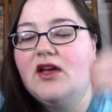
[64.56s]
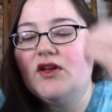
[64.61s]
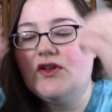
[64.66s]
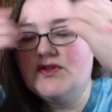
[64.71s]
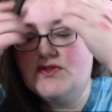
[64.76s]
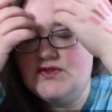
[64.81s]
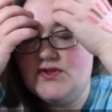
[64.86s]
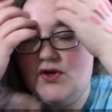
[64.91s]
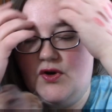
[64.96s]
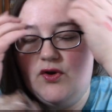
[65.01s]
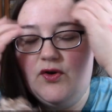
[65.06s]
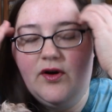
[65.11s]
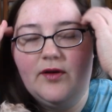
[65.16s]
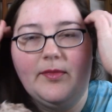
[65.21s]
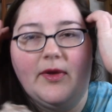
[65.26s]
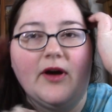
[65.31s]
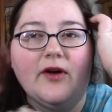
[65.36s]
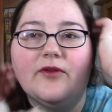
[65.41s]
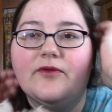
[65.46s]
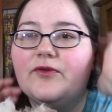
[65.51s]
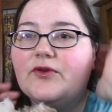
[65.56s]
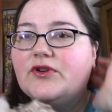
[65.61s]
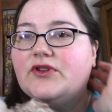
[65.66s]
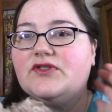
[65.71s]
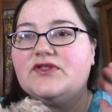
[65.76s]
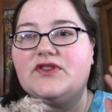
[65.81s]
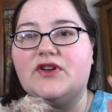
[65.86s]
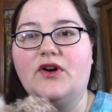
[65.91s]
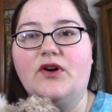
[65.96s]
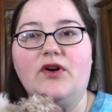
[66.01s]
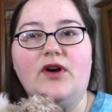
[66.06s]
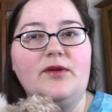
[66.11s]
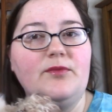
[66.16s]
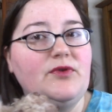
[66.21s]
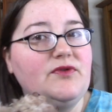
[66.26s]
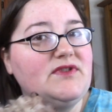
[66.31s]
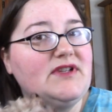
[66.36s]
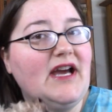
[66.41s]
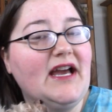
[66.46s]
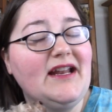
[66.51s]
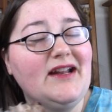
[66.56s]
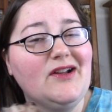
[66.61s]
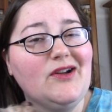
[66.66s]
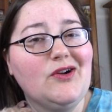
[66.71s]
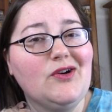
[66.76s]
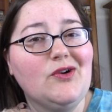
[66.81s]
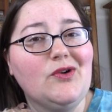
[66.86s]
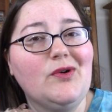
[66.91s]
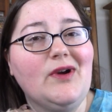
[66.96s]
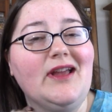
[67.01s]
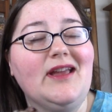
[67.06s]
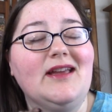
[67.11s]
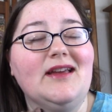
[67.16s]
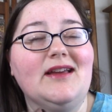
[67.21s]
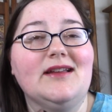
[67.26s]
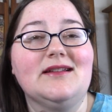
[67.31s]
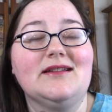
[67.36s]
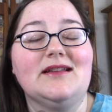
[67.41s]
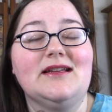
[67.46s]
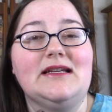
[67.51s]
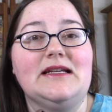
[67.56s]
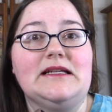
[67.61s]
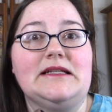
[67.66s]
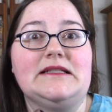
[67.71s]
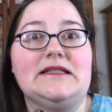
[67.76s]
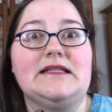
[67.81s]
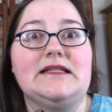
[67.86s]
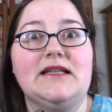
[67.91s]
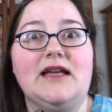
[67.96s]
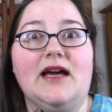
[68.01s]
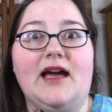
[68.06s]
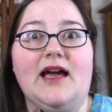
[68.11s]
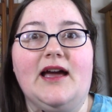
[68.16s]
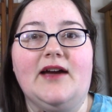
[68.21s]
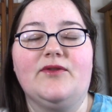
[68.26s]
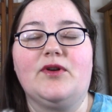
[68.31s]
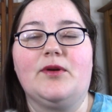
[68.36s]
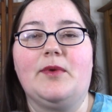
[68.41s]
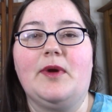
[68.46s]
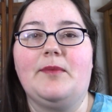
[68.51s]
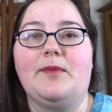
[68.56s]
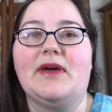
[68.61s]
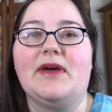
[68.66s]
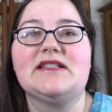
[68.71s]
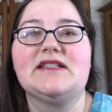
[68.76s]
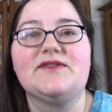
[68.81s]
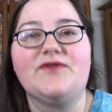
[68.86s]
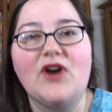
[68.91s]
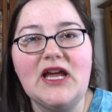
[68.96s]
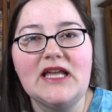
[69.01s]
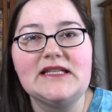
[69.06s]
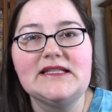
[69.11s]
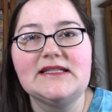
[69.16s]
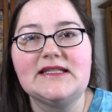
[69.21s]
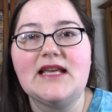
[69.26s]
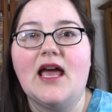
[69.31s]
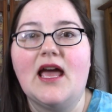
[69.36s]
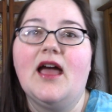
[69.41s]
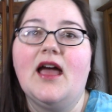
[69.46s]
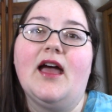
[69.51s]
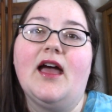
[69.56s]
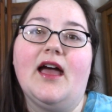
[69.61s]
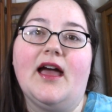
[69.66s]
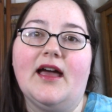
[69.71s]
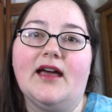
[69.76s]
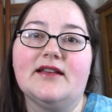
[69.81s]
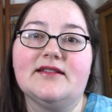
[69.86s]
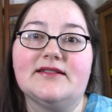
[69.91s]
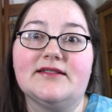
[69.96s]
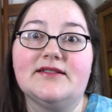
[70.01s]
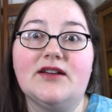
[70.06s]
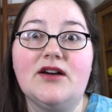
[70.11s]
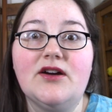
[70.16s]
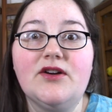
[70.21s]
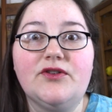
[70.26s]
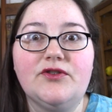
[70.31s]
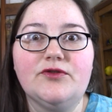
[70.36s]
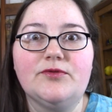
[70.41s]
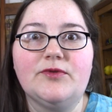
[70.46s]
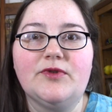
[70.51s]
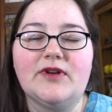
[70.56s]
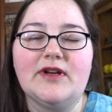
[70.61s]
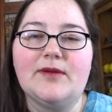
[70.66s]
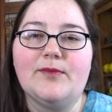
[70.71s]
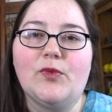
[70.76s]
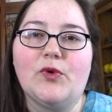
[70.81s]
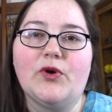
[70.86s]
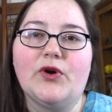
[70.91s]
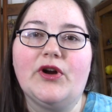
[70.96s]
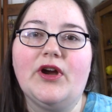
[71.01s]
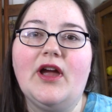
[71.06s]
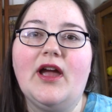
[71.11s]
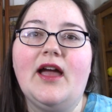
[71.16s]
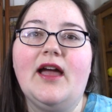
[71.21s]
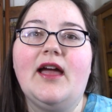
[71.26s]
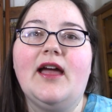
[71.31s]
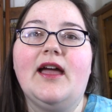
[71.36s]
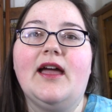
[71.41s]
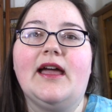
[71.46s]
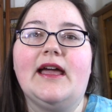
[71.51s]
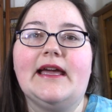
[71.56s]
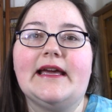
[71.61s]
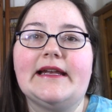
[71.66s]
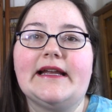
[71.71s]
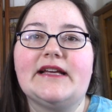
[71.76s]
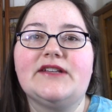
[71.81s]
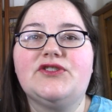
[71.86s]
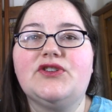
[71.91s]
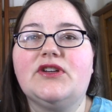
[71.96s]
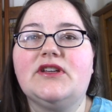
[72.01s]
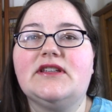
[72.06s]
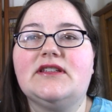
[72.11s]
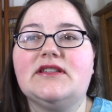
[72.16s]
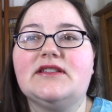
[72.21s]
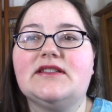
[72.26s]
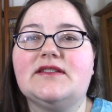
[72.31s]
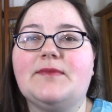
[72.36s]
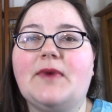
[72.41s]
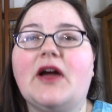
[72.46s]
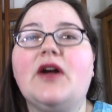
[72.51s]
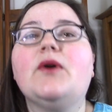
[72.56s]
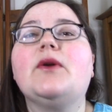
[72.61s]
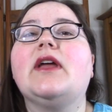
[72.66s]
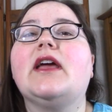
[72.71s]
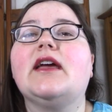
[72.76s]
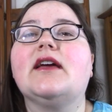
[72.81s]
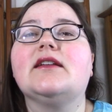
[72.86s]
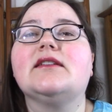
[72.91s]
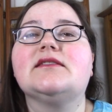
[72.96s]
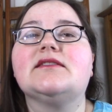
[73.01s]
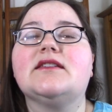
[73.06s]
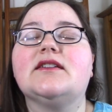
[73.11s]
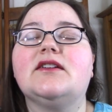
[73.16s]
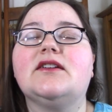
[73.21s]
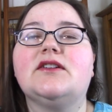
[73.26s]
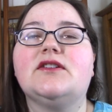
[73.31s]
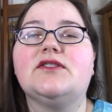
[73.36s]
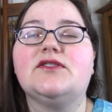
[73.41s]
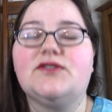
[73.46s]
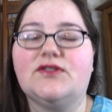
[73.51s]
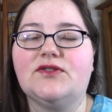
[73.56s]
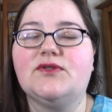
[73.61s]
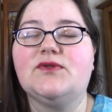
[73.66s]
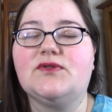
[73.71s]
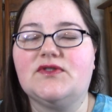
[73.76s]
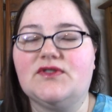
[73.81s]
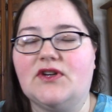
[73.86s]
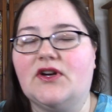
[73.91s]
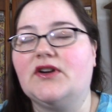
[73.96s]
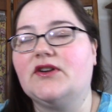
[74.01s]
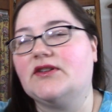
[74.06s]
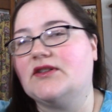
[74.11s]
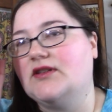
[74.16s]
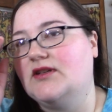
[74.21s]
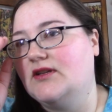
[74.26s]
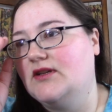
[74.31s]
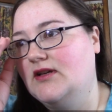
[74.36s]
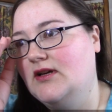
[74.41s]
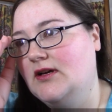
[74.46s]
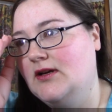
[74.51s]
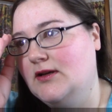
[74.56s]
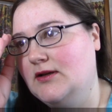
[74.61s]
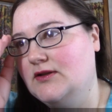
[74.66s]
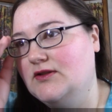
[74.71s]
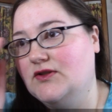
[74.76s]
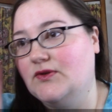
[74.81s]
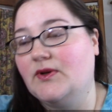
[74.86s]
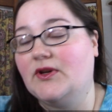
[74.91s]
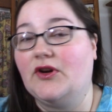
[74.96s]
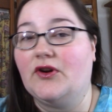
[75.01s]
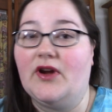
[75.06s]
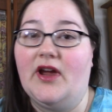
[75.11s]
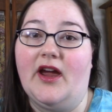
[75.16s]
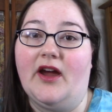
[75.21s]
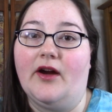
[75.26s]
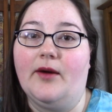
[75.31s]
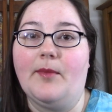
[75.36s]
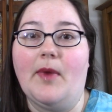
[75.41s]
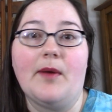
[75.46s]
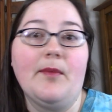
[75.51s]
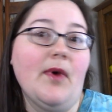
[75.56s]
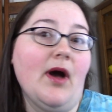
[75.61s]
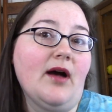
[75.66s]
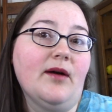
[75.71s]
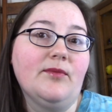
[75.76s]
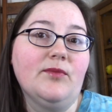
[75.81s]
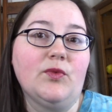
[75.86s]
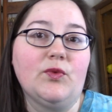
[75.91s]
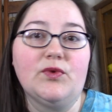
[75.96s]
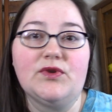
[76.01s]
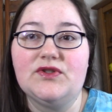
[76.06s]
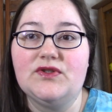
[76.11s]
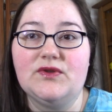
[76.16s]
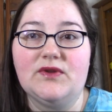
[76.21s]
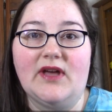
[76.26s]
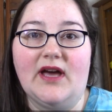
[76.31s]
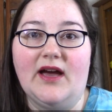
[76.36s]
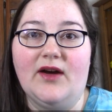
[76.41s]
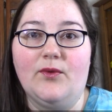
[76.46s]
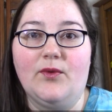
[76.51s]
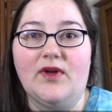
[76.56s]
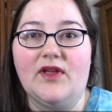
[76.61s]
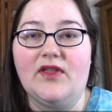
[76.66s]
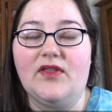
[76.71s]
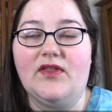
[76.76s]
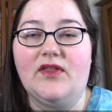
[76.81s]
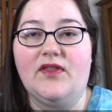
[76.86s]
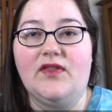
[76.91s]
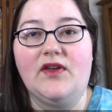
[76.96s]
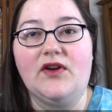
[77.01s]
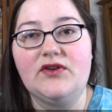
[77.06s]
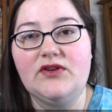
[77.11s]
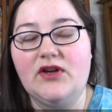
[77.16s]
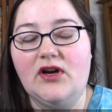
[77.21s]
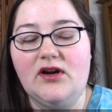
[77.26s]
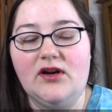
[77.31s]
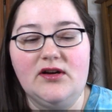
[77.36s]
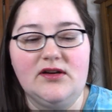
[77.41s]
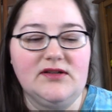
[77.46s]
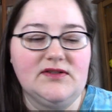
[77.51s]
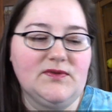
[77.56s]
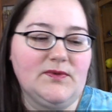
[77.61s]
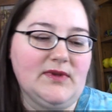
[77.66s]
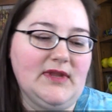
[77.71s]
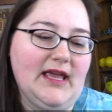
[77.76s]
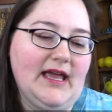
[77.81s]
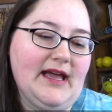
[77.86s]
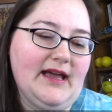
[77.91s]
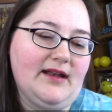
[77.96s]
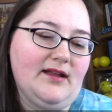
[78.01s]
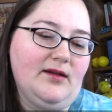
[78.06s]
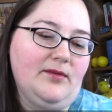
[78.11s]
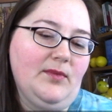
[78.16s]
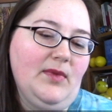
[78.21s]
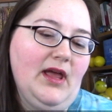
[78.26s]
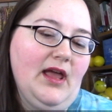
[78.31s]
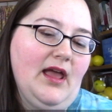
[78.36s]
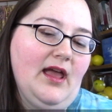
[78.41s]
so about four years ago I moved to Idaho and did not have one of my best friends as a dog groomer anymore and I took it into my own hands to start doing her hair my mom would do that with their dogs when they had them